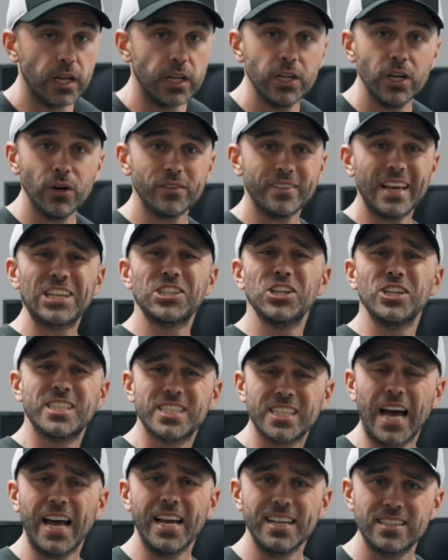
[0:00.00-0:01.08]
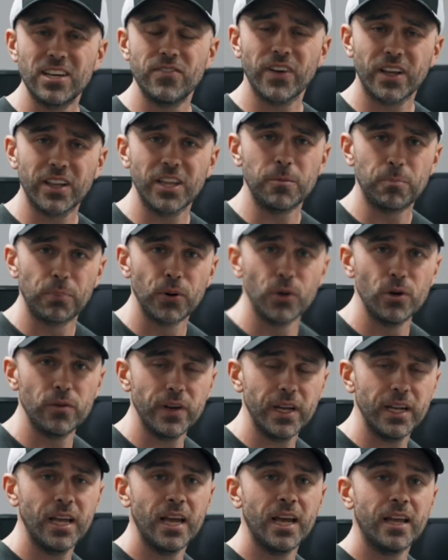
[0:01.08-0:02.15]
You know, it's actually scientifically
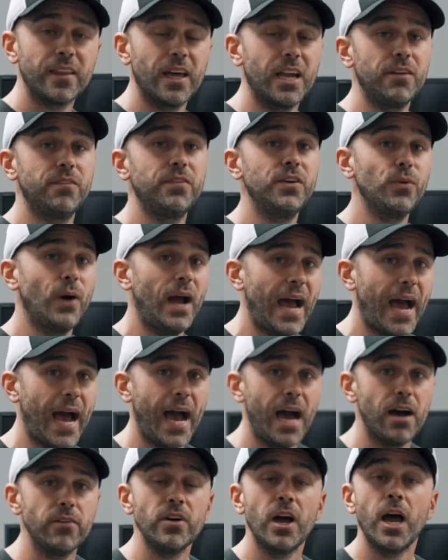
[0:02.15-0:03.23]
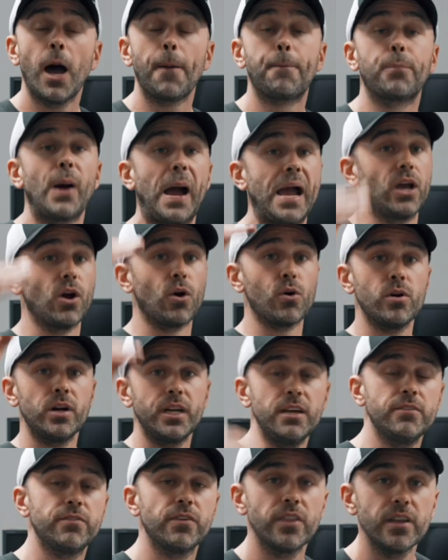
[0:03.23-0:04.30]
proven that if you have a
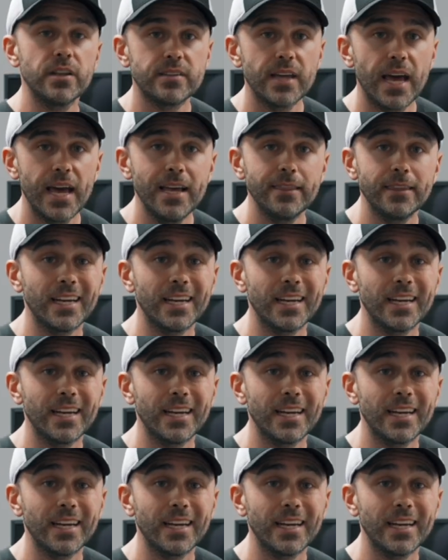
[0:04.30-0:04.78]
priority for the day,